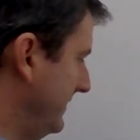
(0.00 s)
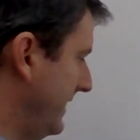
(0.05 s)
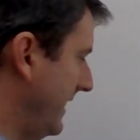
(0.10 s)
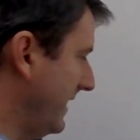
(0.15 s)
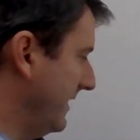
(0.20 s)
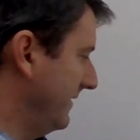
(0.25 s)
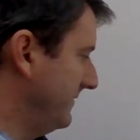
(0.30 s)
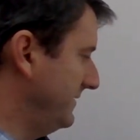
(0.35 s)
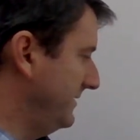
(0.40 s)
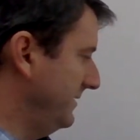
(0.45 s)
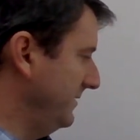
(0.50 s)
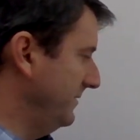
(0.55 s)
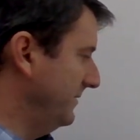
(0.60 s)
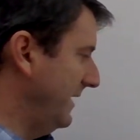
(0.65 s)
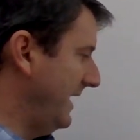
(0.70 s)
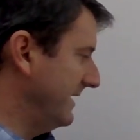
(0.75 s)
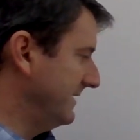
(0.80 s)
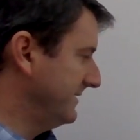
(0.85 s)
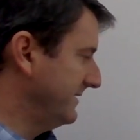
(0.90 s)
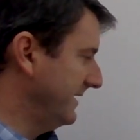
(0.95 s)
negative
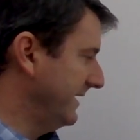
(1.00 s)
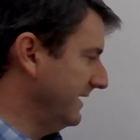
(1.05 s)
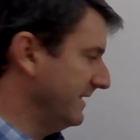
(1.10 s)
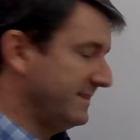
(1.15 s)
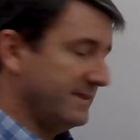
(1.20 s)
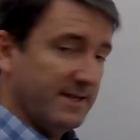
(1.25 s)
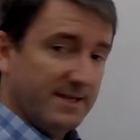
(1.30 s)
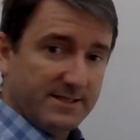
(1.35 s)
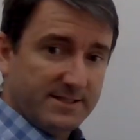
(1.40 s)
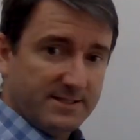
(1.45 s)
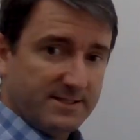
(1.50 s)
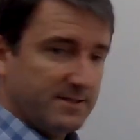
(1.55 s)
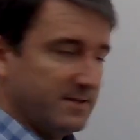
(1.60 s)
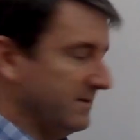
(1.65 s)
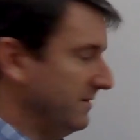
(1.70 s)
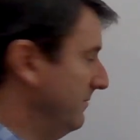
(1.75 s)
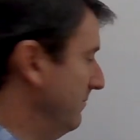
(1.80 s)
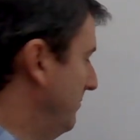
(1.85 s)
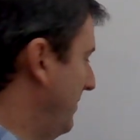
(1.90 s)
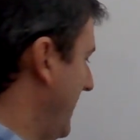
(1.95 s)
2s to get this
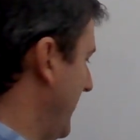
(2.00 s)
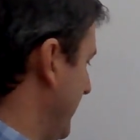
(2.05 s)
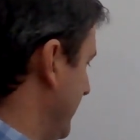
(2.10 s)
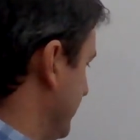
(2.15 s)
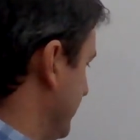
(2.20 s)
by